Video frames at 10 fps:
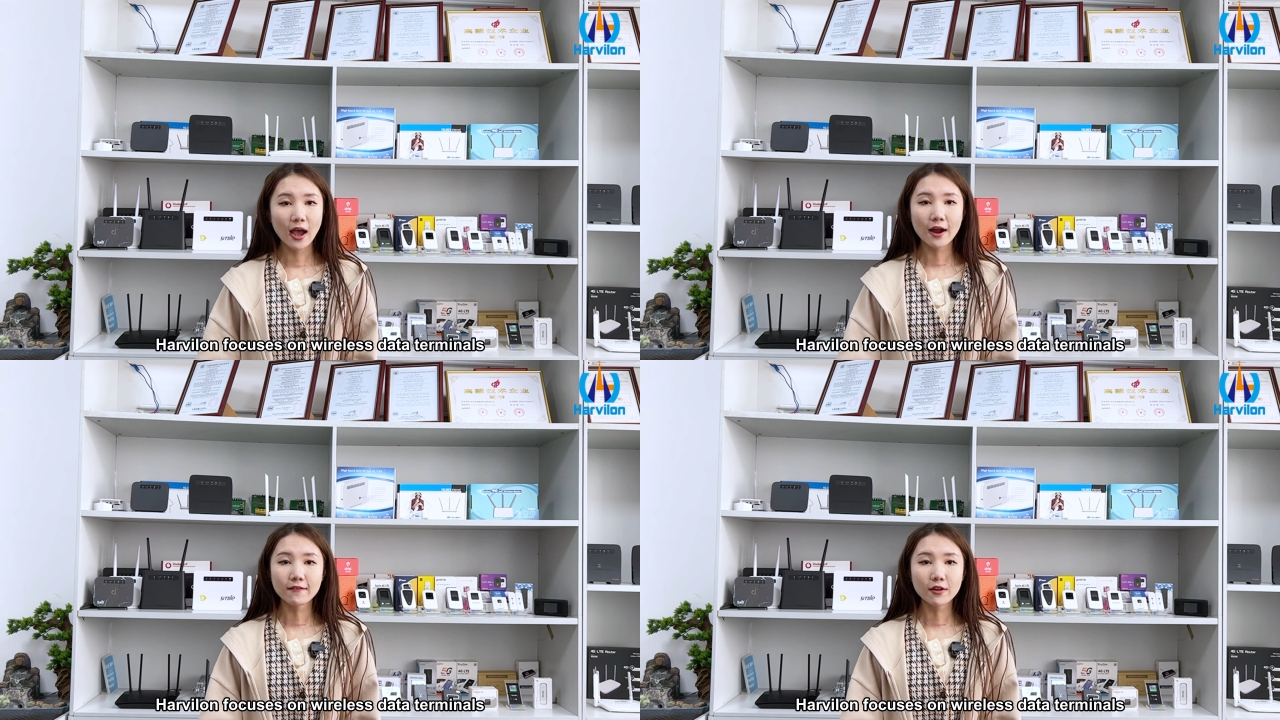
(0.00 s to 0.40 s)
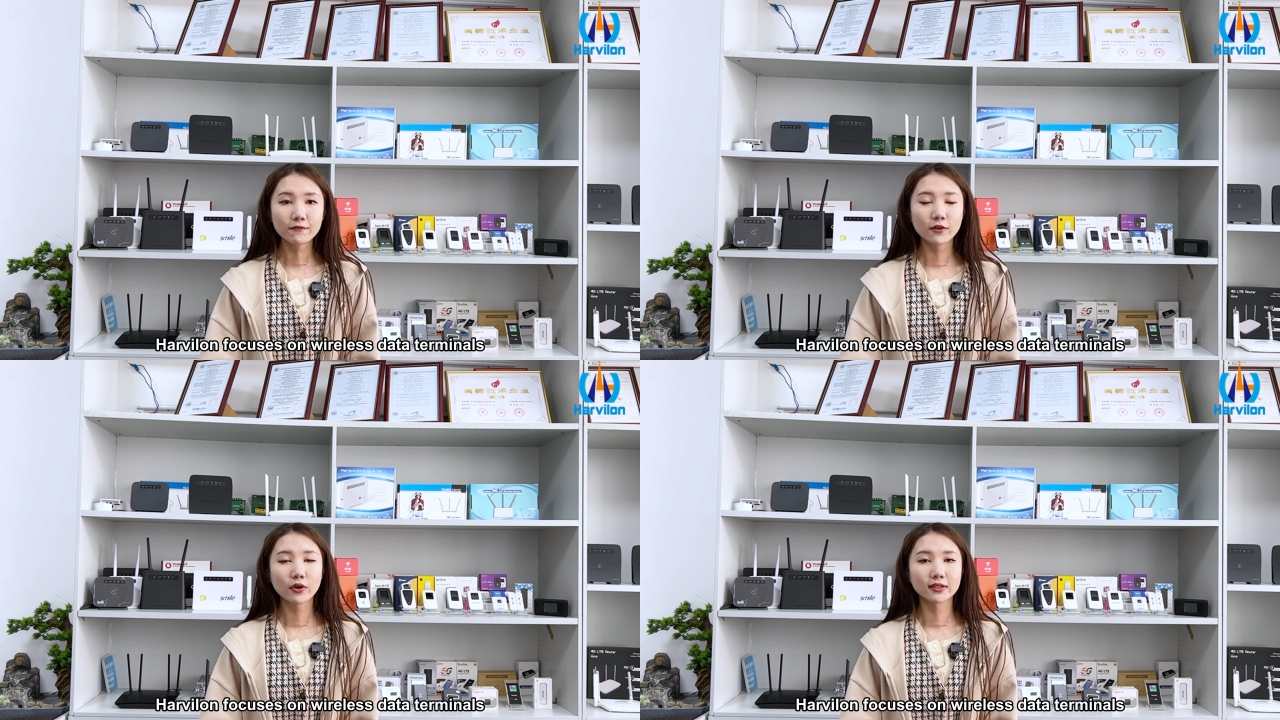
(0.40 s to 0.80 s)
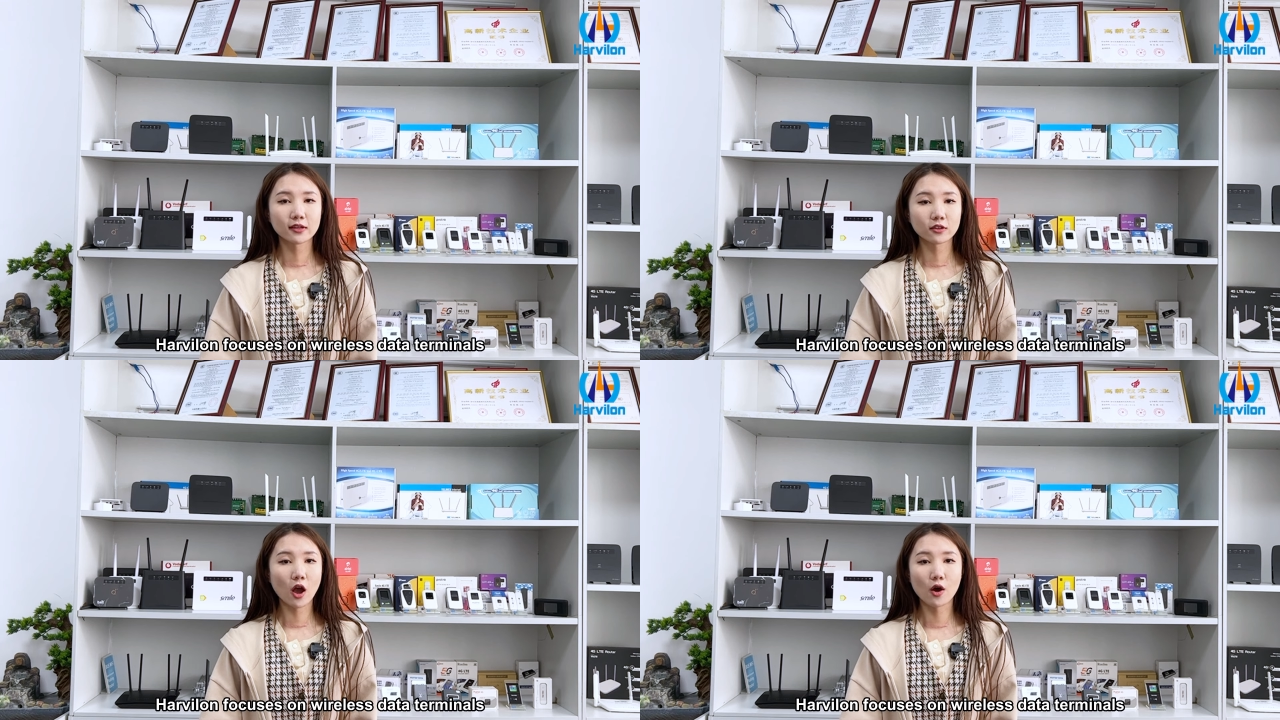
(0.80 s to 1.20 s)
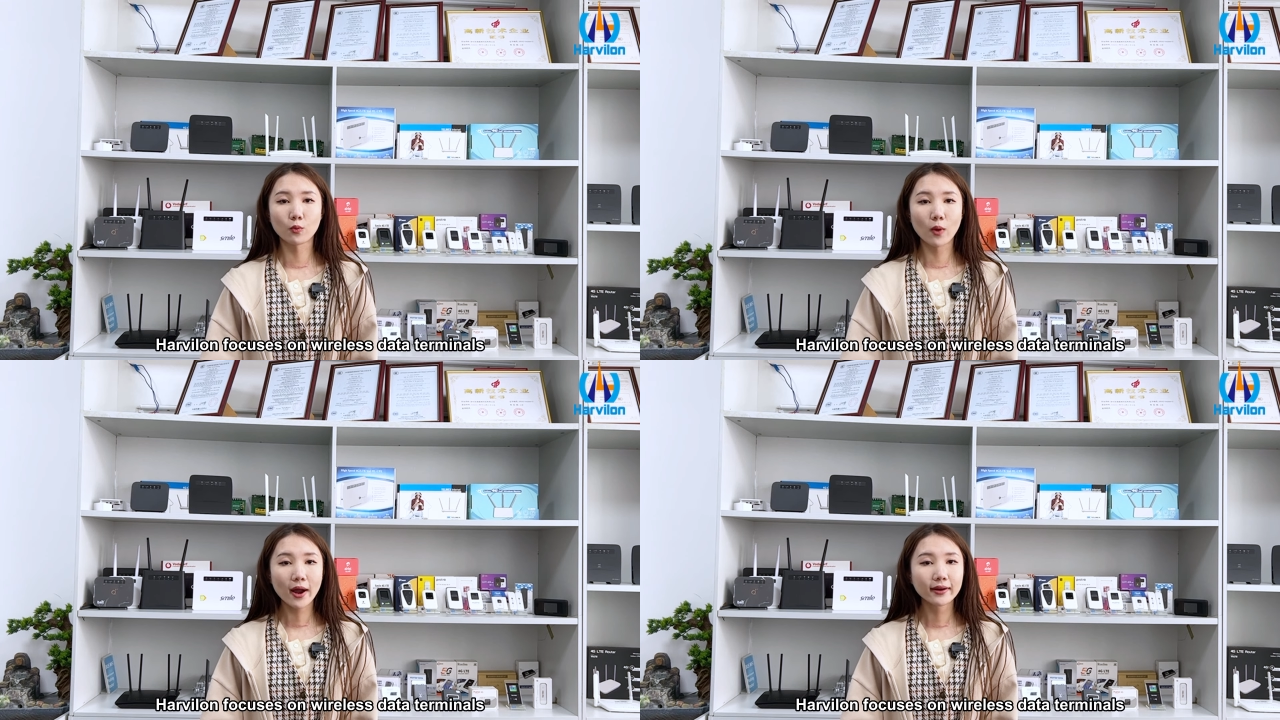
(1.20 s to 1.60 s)
Harvilon focuses
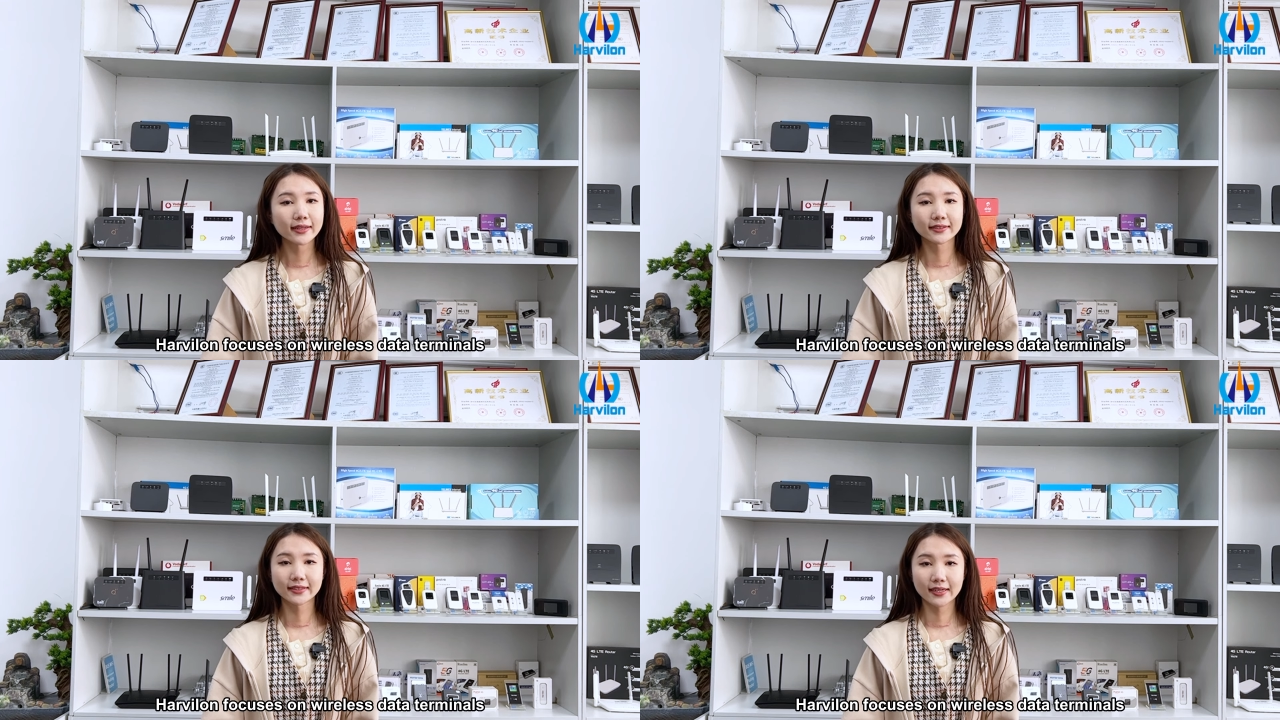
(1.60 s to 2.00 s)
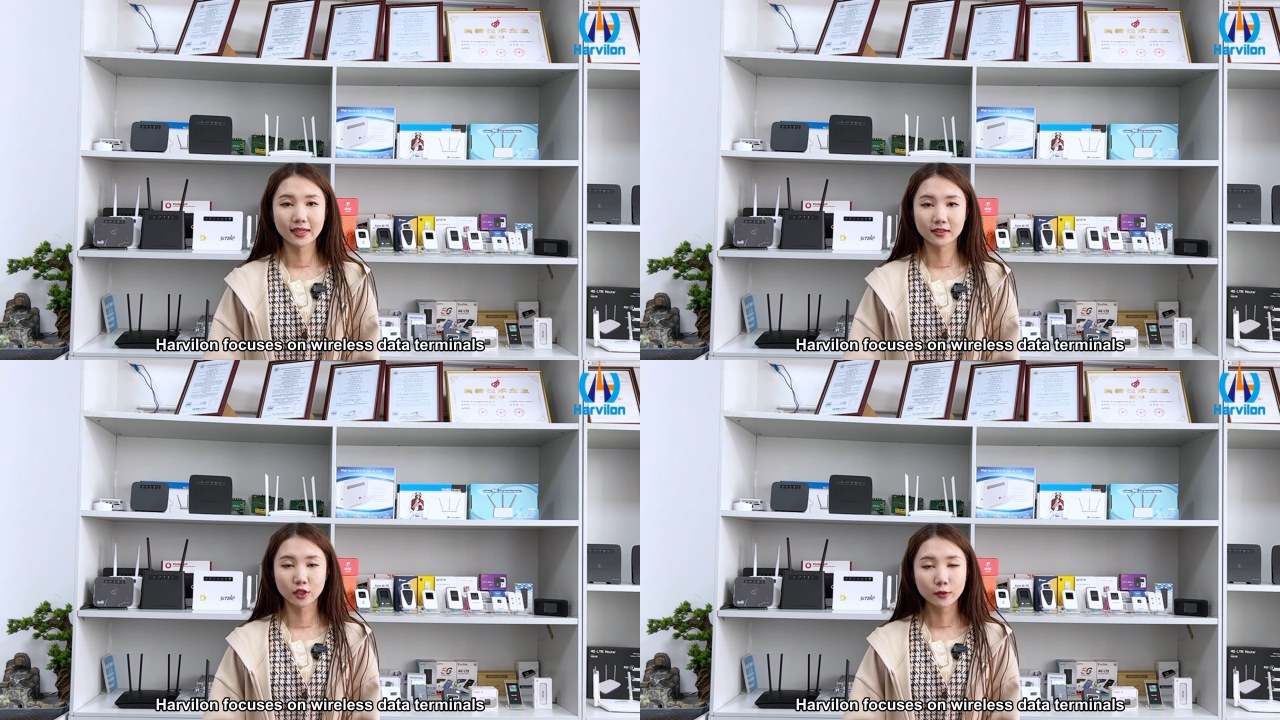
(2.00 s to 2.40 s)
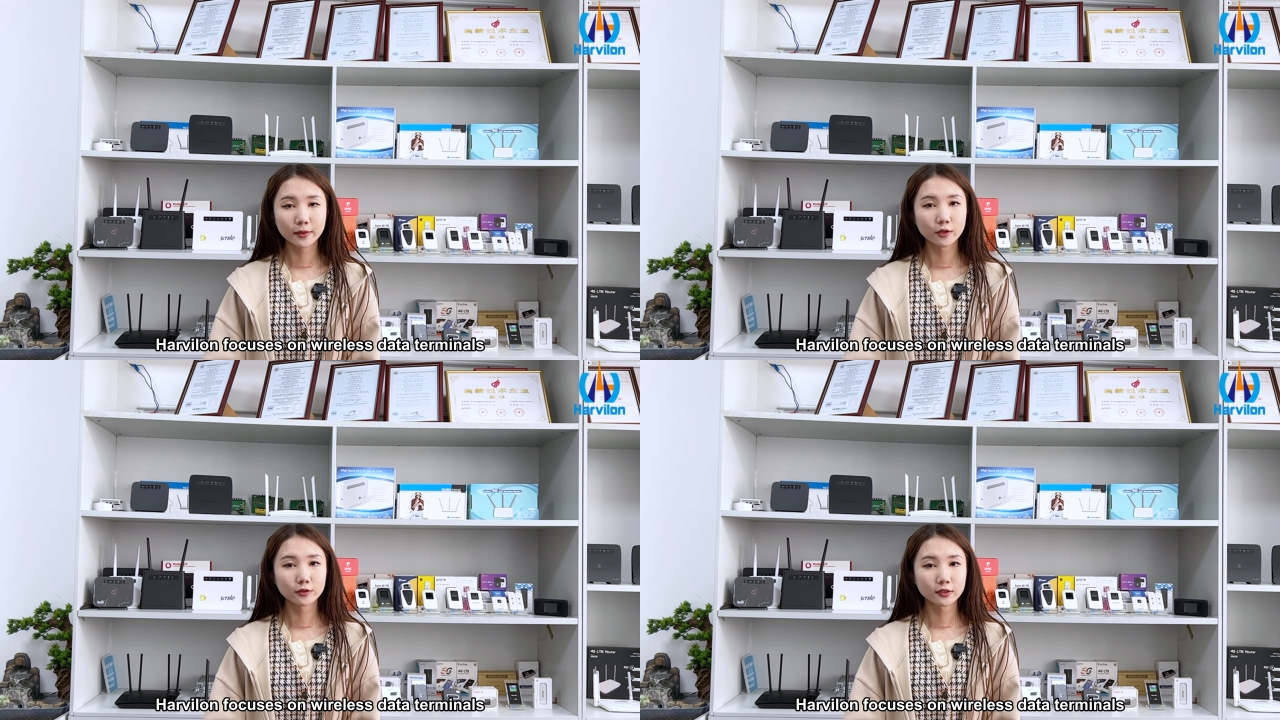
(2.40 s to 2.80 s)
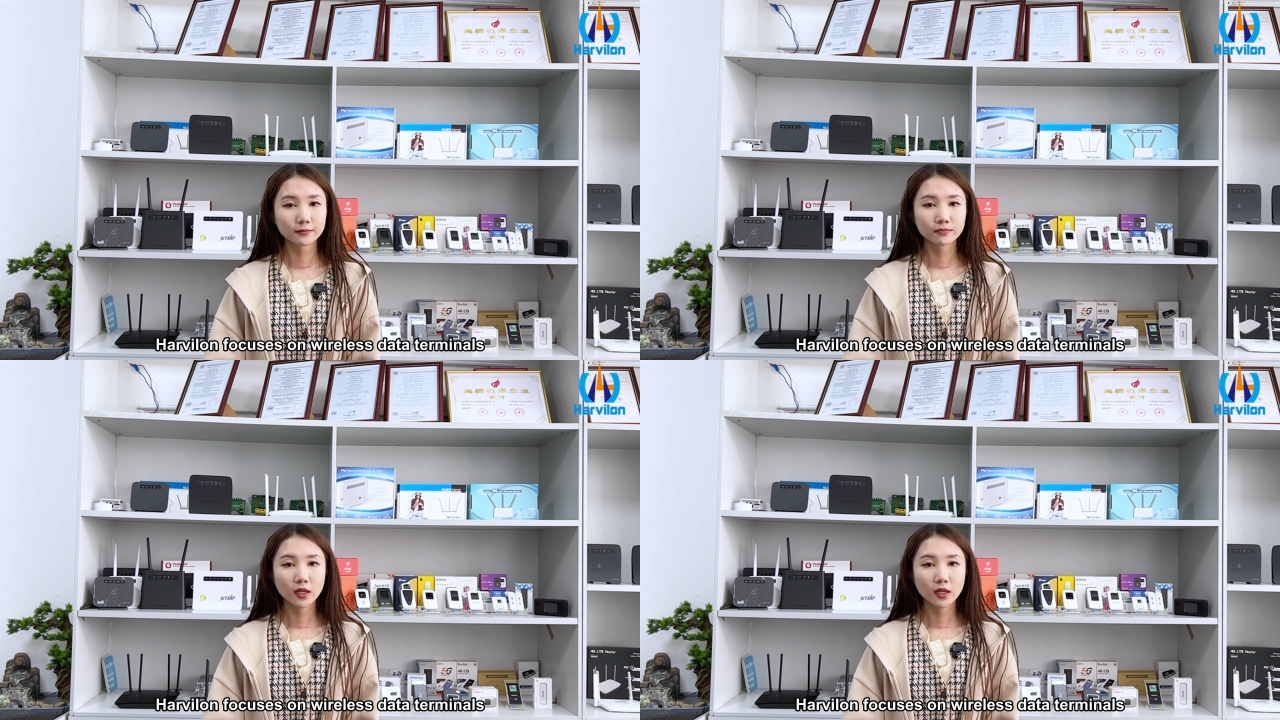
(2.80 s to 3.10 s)
on wireless data terminals.